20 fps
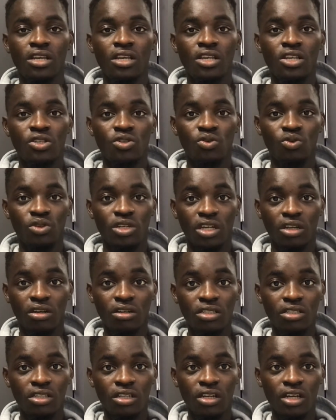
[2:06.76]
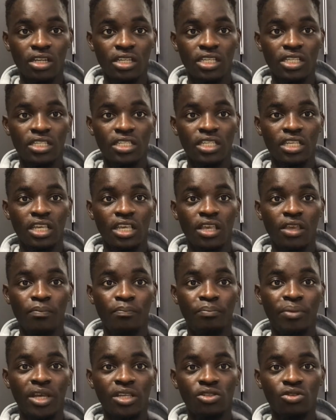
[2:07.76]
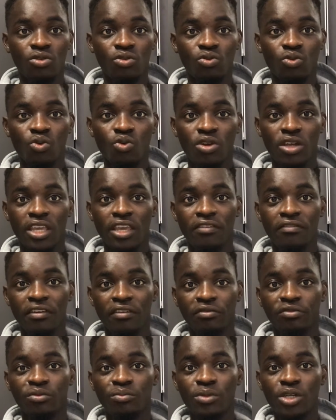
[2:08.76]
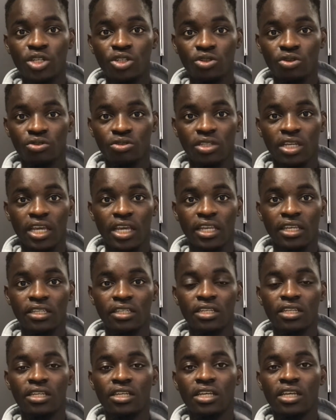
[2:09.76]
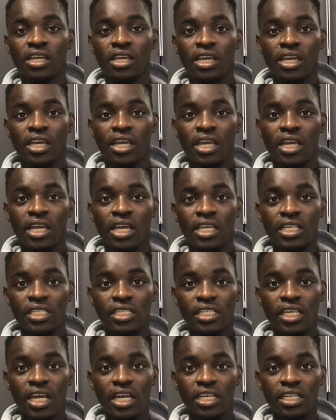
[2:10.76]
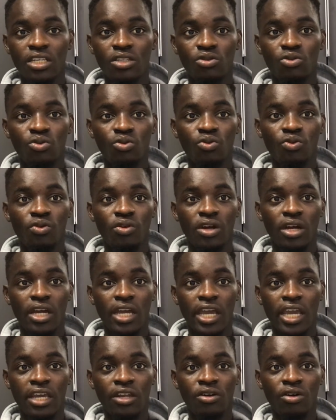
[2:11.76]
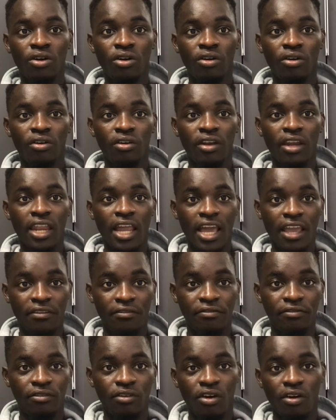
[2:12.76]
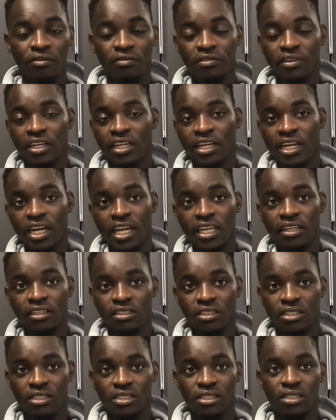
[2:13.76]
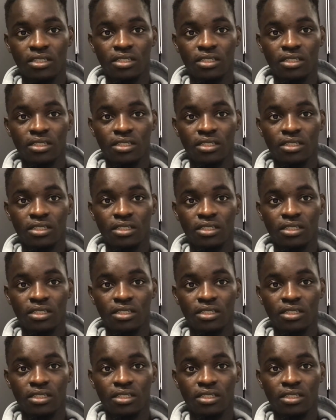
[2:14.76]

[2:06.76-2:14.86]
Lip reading: So the counselor is a person who give information and insight into inner life of the client.